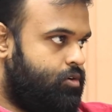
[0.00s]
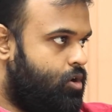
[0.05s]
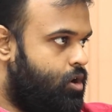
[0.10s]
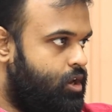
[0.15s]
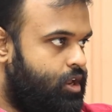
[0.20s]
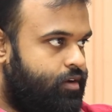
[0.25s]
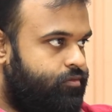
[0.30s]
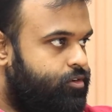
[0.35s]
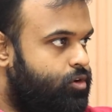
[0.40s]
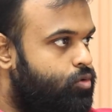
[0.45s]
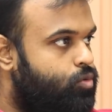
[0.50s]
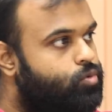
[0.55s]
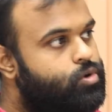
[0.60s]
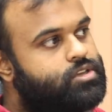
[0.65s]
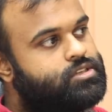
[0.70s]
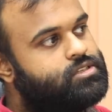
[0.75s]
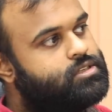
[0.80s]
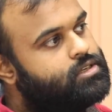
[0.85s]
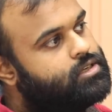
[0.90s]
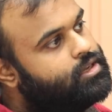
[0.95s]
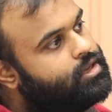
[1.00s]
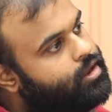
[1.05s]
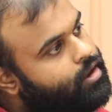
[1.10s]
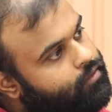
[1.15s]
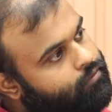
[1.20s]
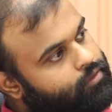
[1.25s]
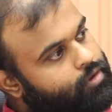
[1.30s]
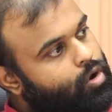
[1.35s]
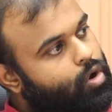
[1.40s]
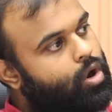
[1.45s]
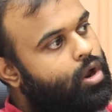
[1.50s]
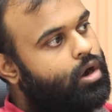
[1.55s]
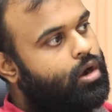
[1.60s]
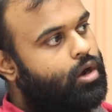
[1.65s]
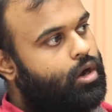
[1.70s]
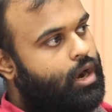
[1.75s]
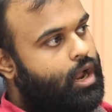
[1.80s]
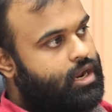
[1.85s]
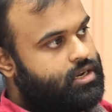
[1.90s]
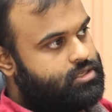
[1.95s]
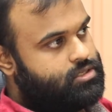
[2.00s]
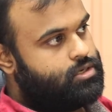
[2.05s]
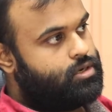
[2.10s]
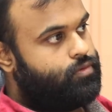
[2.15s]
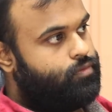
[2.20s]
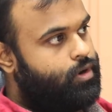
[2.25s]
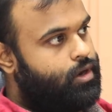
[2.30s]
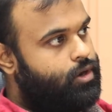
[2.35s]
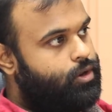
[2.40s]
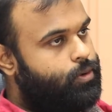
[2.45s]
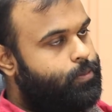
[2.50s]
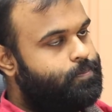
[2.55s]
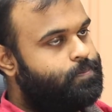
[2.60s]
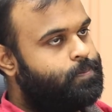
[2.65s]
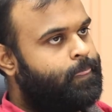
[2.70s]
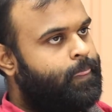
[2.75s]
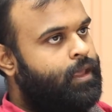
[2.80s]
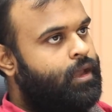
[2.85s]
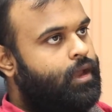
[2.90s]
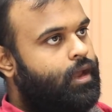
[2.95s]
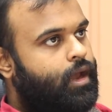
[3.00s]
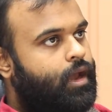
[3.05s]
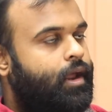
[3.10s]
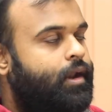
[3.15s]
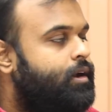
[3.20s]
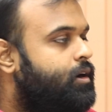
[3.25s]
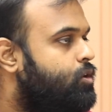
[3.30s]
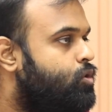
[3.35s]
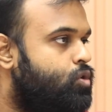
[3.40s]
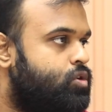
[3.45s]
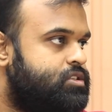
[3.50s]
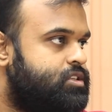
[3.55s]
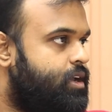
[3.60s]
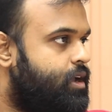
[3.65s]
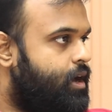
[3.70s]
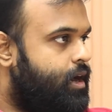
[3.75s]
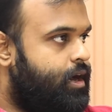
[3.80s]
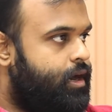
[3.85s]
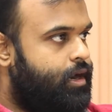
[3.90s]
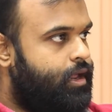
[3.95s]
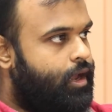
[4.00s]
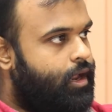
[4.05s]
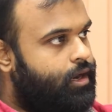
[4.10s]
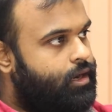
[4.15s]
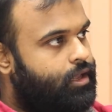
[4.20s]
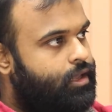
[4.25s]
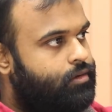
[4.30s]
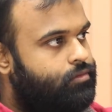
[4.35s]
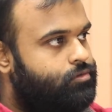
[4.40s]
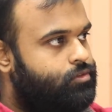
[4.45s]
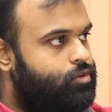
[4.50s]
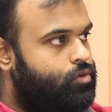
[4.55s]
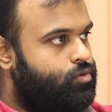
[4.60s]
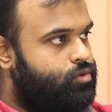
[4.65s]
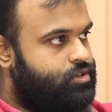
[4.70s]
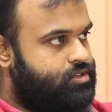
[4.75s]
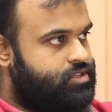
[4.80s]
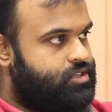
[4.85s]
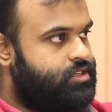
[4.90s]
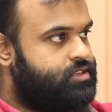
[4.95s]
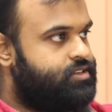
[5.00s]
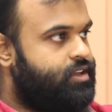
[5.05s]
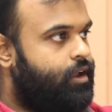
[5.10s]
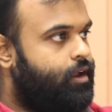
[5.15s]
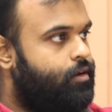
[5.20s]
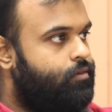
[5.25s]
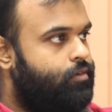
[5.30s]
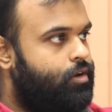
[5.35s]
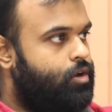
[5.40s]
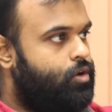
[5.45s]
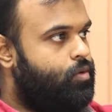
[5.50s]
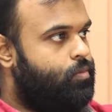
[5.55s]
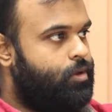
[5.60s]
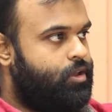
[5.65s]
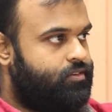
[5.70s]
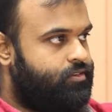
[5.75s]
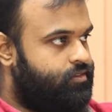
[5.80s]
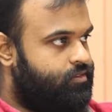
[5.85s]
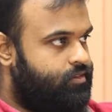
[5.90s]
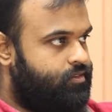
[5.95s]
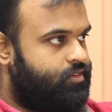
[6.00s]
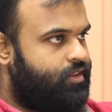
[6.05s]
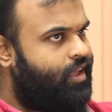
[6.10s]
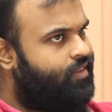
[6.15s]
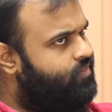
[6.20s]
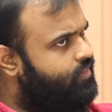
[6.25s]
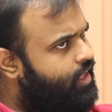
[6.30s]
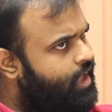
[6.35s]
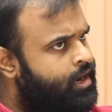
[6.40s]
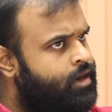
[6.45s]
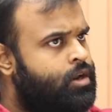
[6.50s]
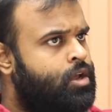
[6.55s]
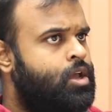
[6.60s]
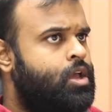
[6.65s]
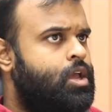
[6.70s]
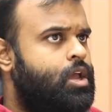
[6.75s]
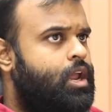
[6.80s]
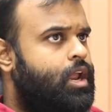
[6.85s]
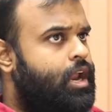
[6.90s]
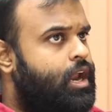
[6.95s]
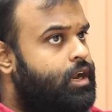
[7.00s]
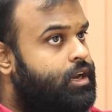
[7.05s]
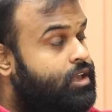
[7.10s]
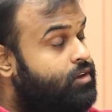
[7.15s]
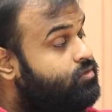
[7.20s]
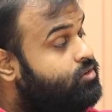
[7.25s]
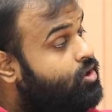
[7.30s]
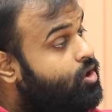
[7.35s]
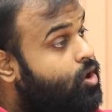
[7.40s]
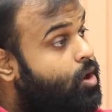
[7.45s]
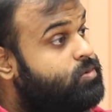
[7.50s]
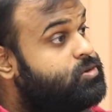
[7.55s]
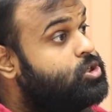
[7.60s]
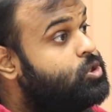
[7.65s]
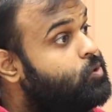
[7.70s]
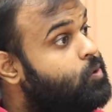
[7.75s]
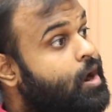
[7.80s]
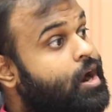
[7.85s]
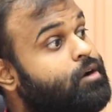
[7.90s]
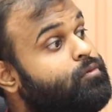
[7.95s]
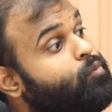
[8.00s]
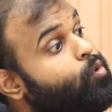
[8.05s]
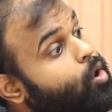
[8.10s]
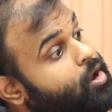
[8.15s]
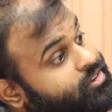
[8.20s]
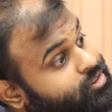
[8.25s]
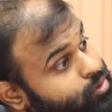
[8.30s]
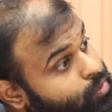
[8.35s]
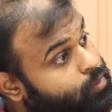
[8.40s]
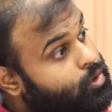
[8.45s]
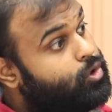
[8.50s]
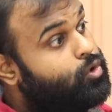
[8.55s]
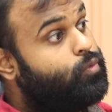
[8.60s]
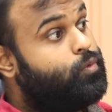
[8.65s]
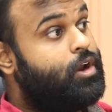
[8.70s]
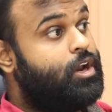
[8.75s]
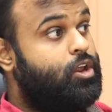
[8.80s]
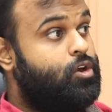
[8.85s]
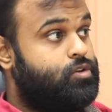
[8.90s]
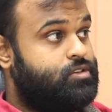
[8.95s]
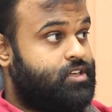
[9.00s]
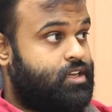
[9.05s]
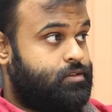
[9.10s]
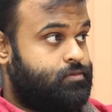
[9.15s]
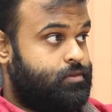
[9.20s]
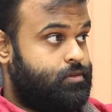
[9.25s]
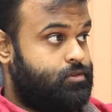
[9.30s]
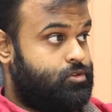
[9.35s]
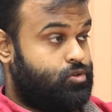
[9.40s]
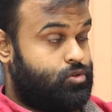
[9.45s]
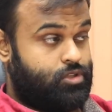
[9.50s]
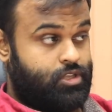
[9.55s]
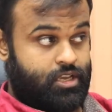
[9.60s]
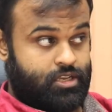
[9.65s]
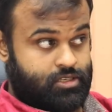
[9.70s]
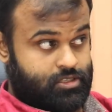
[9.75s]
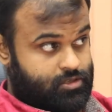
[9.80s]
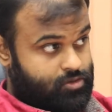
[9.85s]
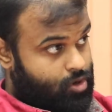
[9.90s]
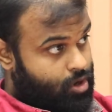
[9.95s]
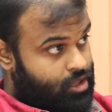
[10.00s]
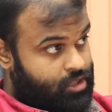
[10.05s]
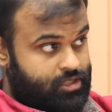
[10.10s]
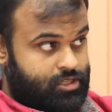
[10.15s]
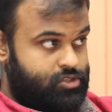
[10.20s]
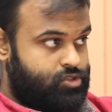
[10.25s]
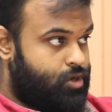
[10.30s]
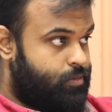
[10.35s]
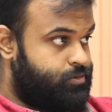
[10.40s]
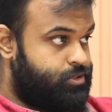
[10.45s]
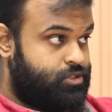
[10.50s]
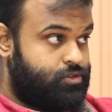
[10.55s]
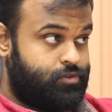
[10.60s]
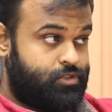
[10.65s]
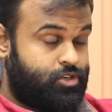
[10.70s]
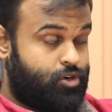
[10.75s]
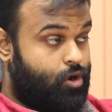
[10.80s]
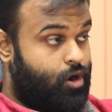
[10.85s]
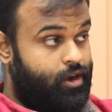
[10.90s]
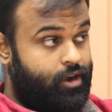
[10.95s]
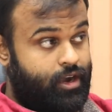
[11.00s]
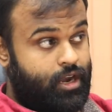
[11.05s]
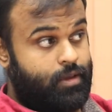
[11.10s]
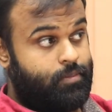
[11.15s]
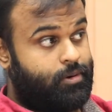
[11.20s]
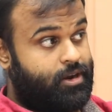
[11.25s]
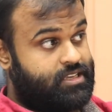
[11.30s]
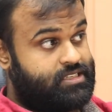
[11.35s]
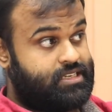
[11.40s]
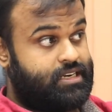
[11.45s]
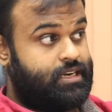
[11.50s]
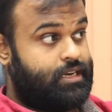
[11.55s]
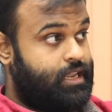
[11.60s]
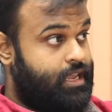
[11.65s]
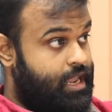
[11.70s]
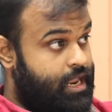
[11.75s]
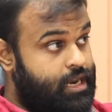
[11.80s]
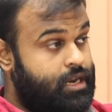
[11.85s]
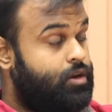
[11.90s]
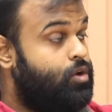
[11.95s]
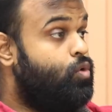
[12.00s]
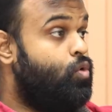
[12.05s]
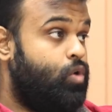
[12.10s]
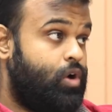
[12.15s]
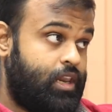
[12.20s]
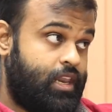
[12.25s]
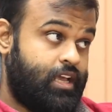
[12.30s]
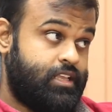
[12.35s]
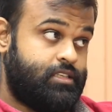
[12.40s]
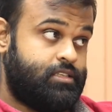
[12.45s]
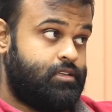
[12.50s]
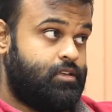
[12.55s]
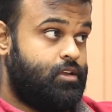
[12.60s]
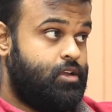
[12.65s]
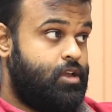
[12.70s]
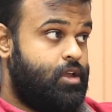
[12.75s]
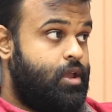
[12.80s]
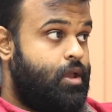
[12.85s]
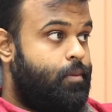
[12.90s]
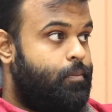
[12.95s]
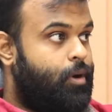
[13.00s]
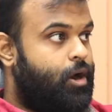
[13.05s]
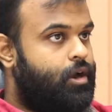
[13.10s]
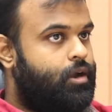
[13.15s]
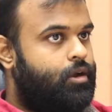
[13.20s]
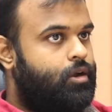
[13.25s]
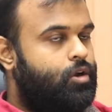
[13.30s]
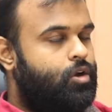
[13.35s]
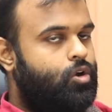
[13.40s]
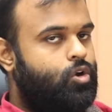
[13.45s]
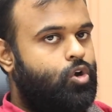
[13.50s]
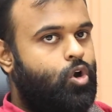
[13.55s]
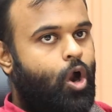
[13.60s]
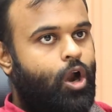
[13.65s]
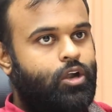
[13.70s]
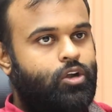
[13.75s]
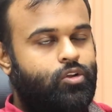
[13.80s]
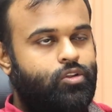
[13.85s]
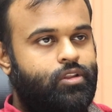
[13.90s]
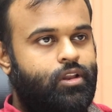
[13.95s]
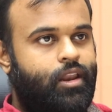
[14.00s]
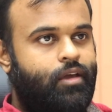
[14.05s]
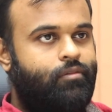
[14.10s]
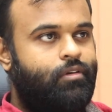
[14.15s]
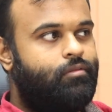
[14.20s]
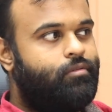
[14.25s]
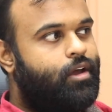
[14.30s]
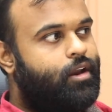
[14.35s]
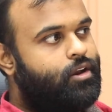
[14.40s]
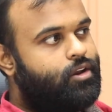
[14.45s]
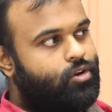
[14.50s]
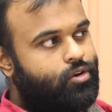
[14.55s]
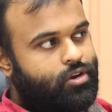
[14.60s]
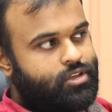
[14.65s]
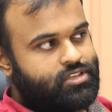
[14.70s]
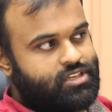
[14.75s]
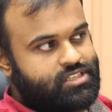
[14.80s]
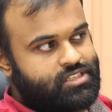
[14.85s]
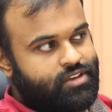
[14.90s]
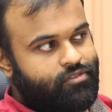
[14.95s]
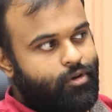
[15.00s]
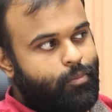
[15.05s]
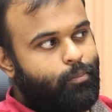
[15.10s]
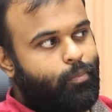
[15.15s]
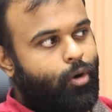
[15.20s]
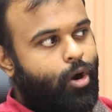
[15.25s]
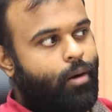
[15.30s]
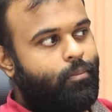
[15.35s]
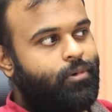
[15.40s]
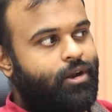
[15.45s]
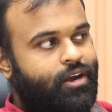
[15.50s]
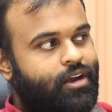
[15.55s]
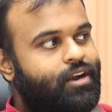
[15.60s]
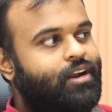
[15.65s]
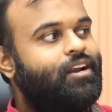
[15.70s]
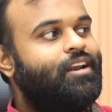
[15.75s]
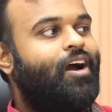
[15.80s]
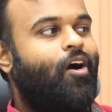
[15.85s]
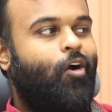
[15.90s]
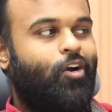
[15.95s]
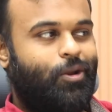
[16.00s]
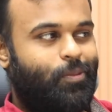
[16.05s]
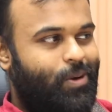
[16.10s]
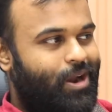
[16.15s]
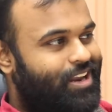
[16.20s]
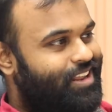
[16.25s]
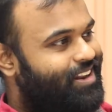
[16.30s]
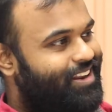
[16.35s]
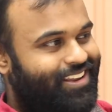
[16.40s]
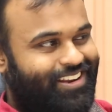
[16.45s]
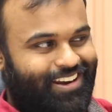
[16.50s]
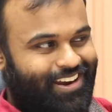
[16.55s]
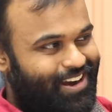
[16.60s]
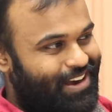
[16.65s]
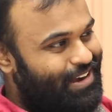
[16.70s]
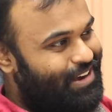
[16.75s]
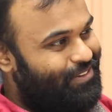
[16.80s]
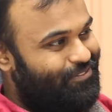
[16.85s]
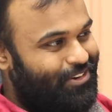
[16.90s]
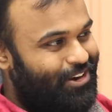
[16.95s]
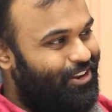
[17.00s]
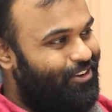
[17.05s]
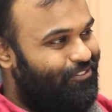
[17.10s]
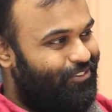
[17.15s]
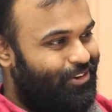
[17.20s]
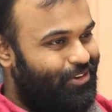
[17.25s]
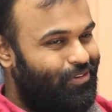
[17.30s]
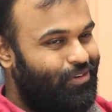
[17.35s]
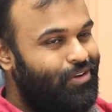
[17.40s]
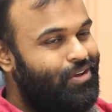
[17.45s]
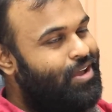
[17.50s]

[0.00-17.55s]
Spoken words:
All you have to do is give your larger video, and it goes ahead and gives you the 6-second video basis this, and then it gives you an option to add voiceover to videos as well. So there's all those options which are already present in Google Ads, but not to the level wherein just give a prompt and it'll automatically create a video for you.